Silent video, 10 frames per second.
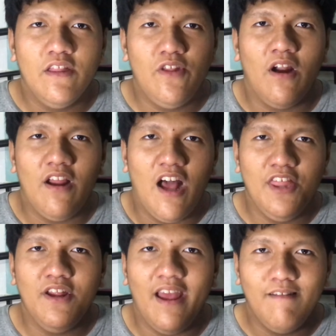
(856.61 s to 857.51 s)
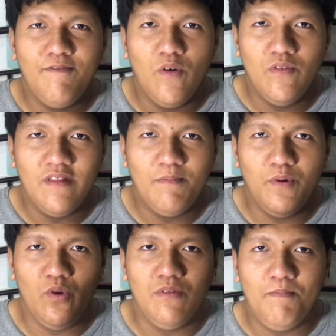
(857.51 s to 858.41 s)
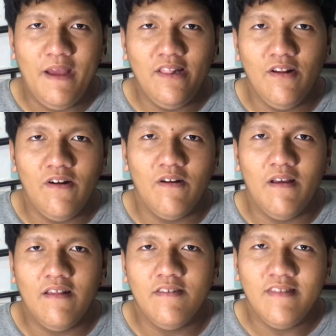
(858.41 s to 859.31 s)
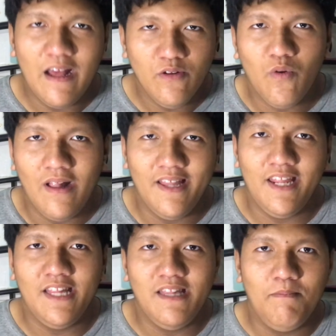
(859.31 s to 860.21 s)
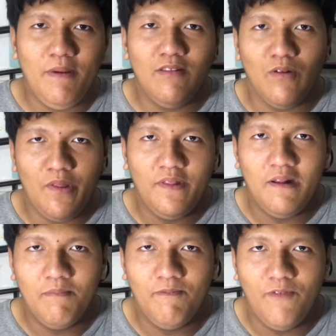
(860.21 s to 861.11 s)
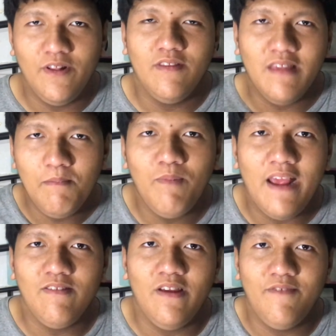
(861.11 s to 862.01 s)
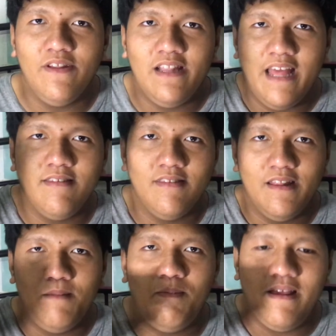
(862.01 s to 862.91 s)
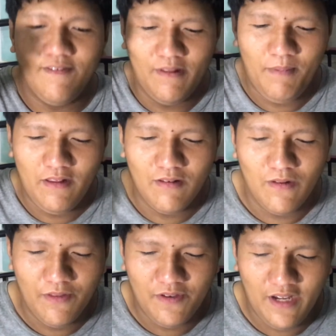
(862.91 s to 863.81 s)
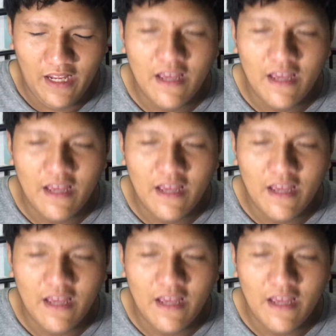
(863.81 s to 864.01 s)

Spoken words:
there are other headphones that produce better sound quality than the Beats Solo 3 for the same price or even less than the price of the Beats Solo 3.